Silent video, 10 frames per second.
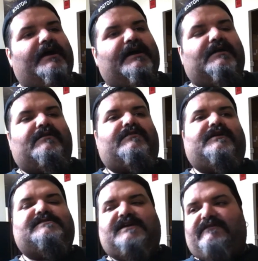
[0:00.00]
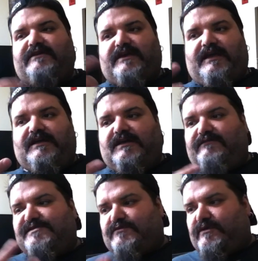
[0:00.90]
I got other things. I have a cane. I
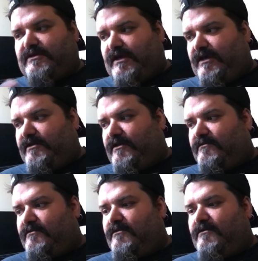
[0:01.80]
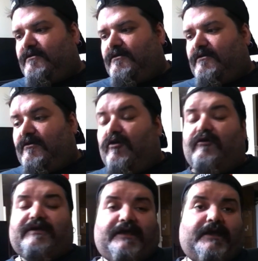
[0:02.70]
have a solar cane that,
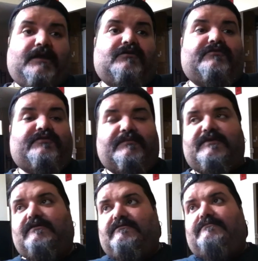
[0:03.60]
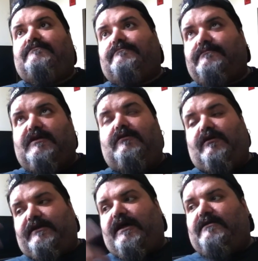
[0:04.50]
or a cane or something
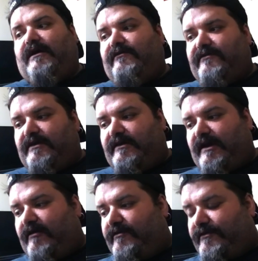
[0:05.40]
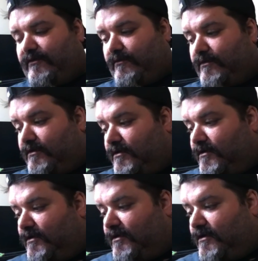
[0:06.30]
along that lines that I carry too.
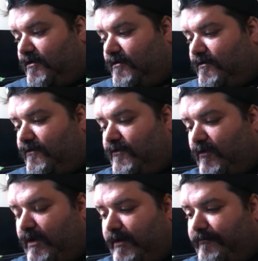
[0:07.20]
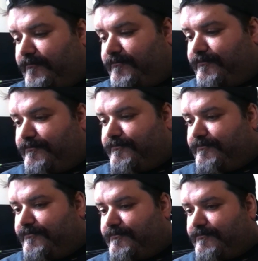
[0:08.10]
So um,
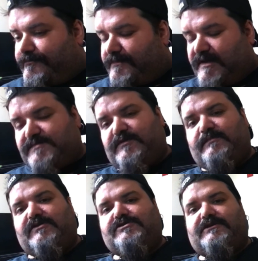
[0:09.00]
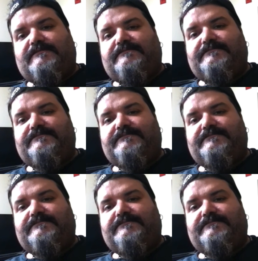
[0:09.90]
that's pretty much it.